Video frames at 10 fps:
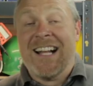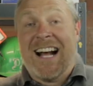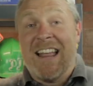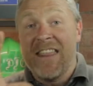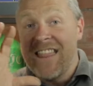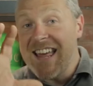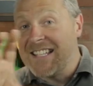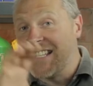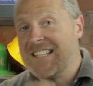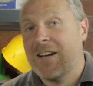And
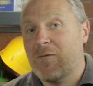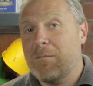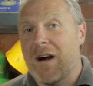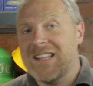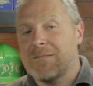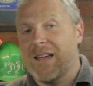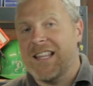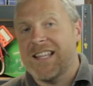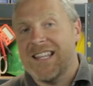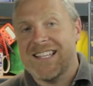this reminded me
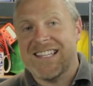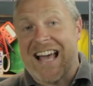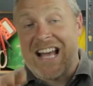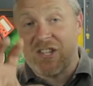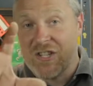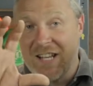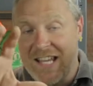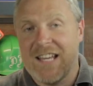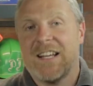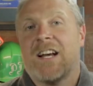that this is
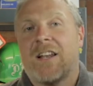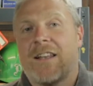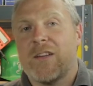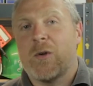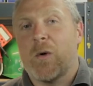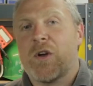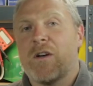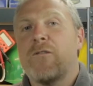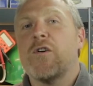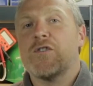actually like your
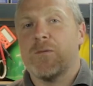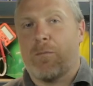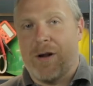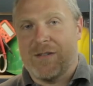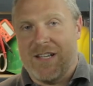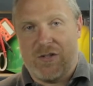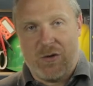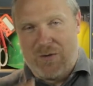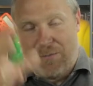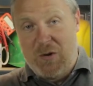conversion process,
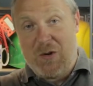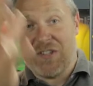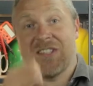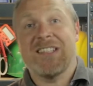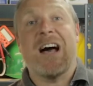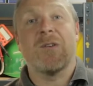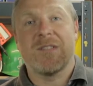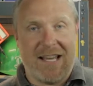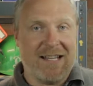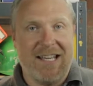your sales
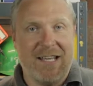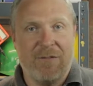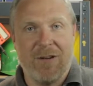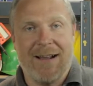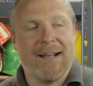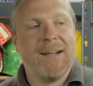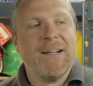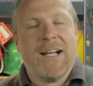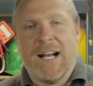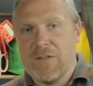technique, if you like.
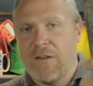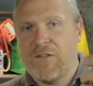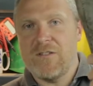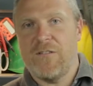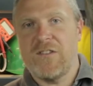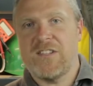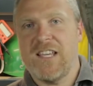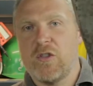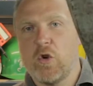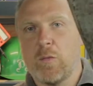And if you
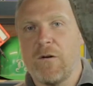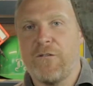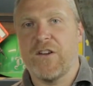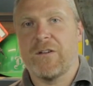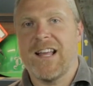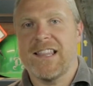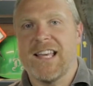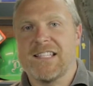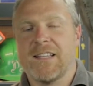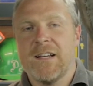see a normal funnel like
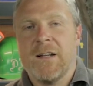this,